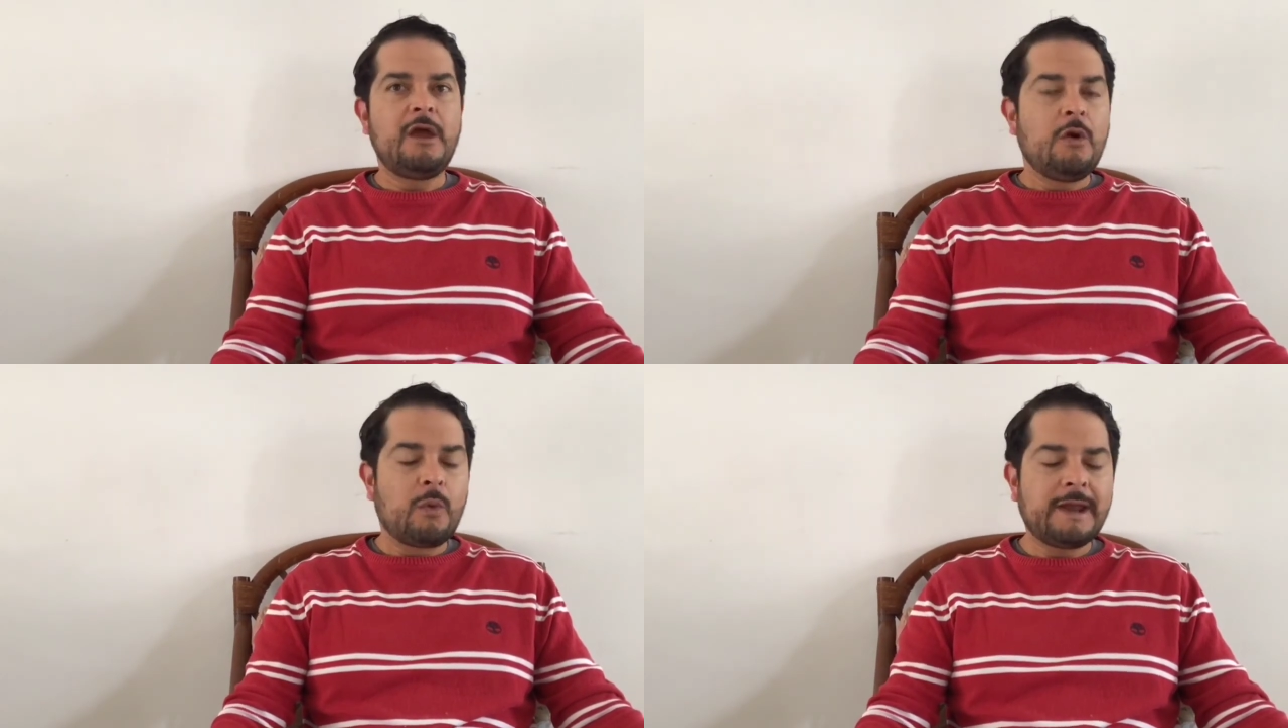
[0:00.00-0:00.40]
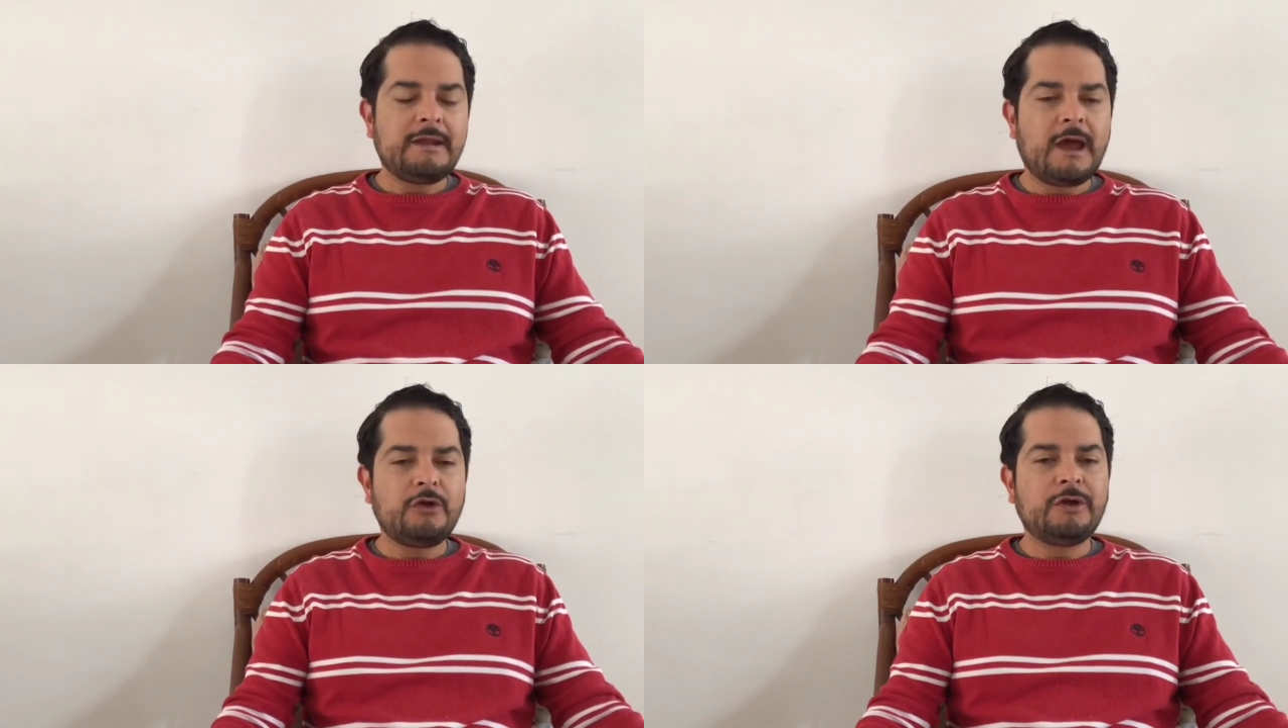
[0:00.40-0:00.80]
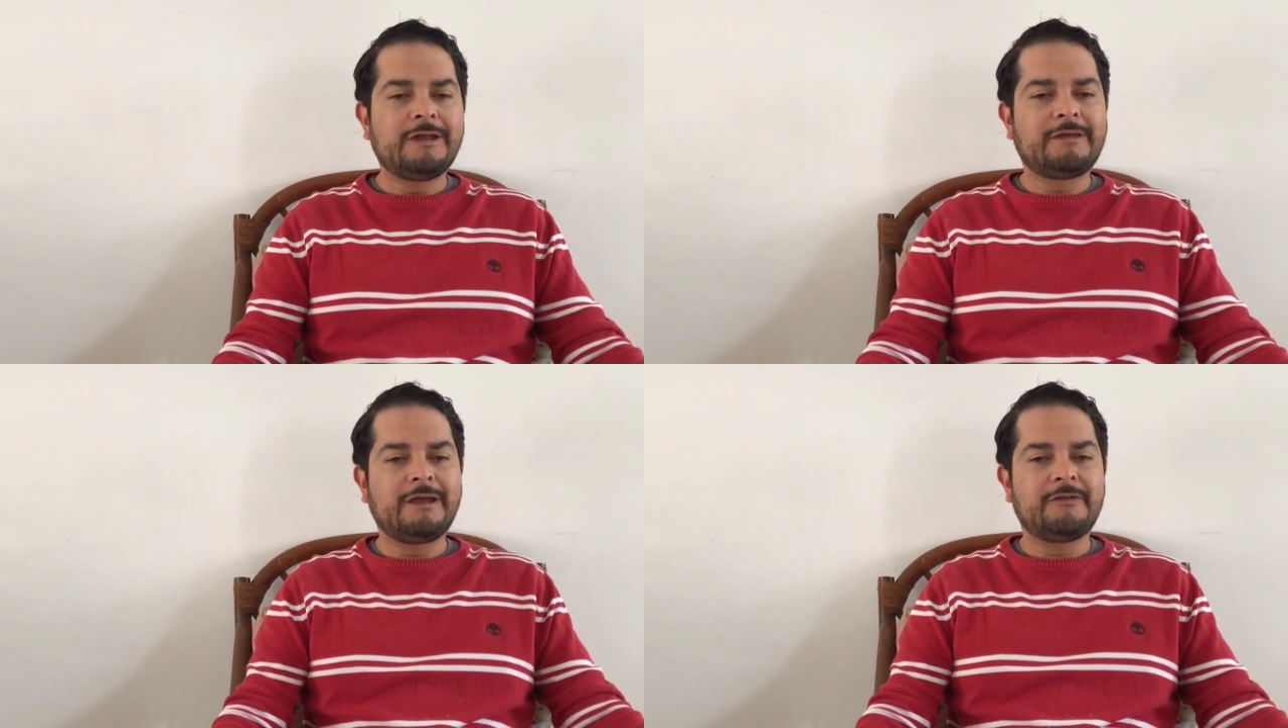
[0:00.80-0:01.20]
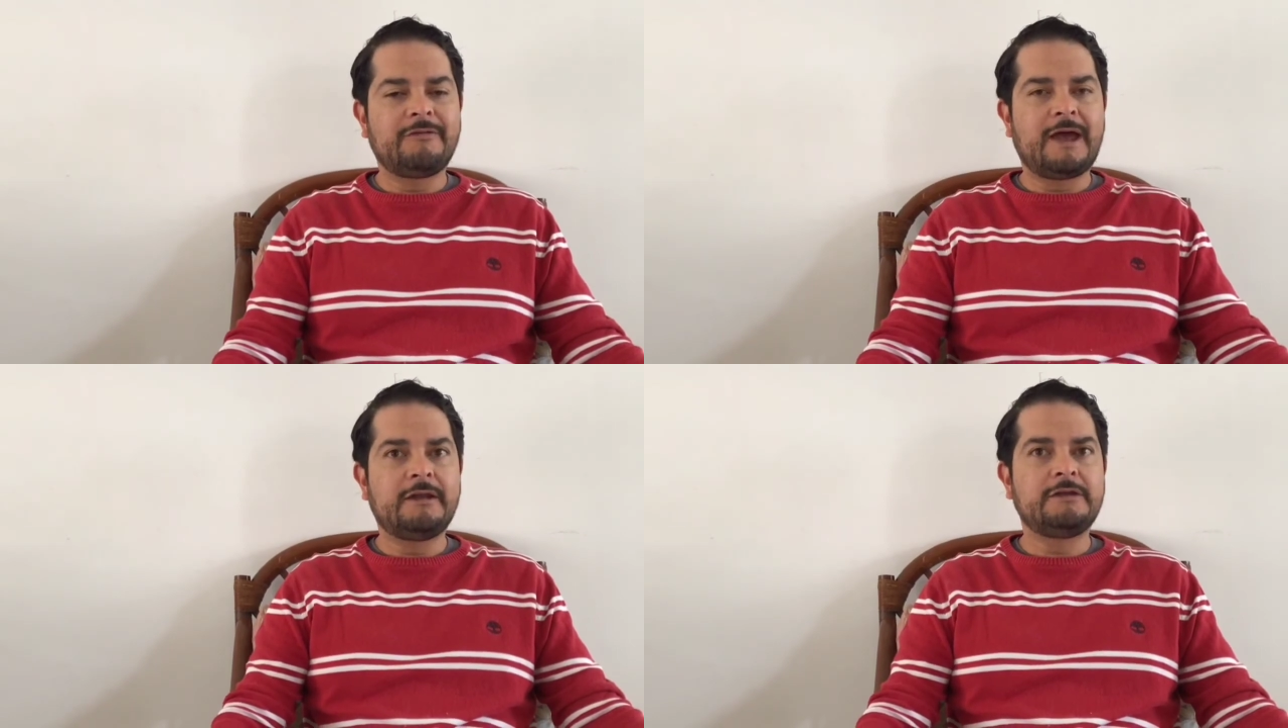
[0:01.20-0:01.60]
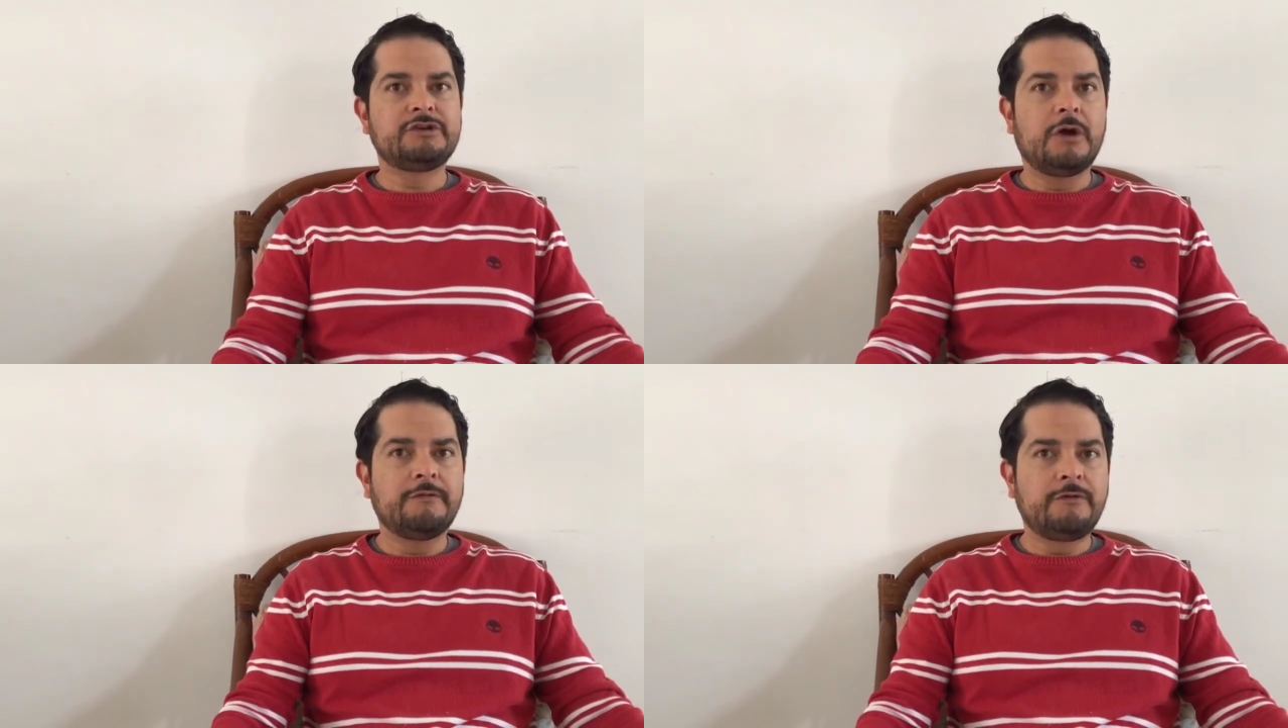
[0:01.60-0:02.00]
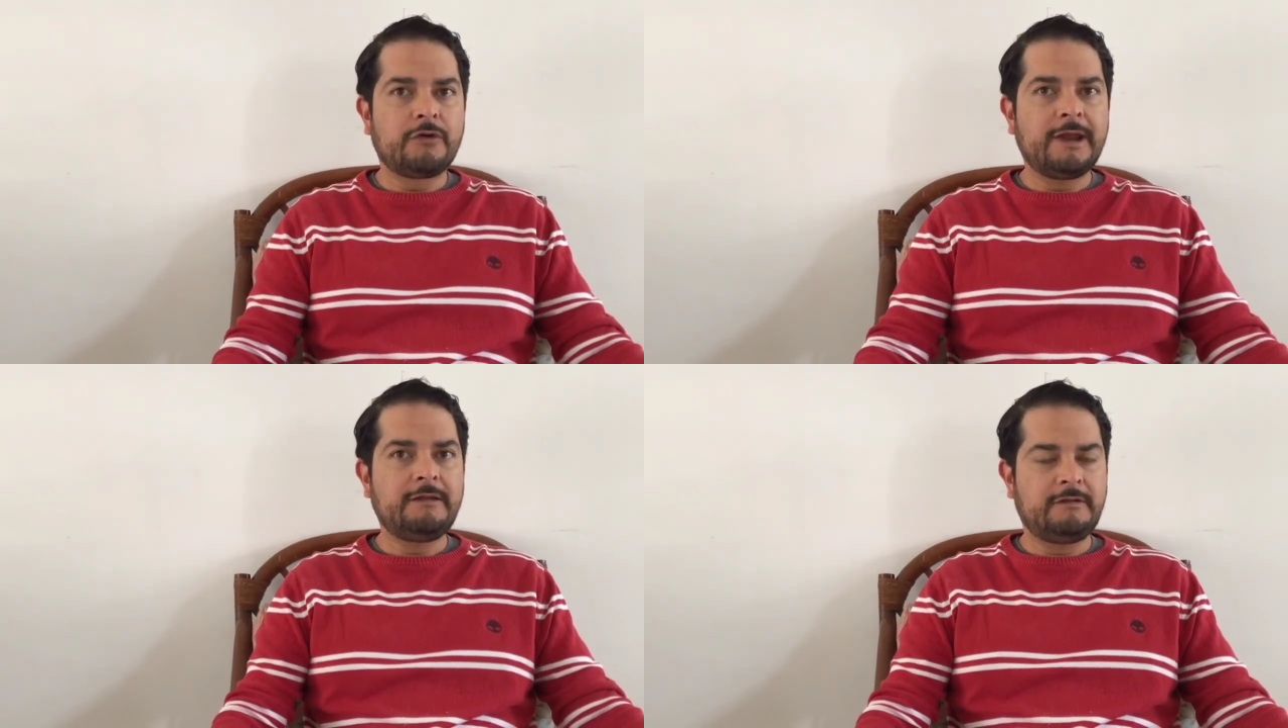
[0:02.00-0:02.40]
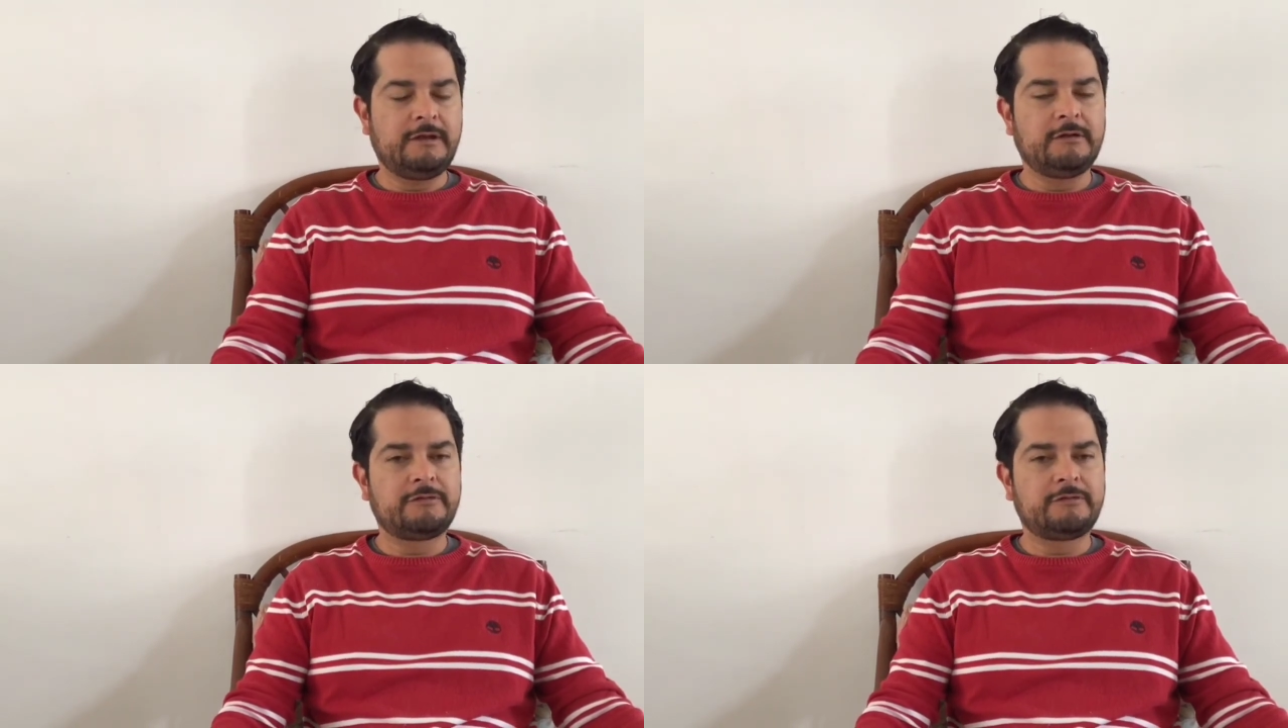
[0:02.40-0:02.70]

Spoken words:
Right now, you can take advantage of great deals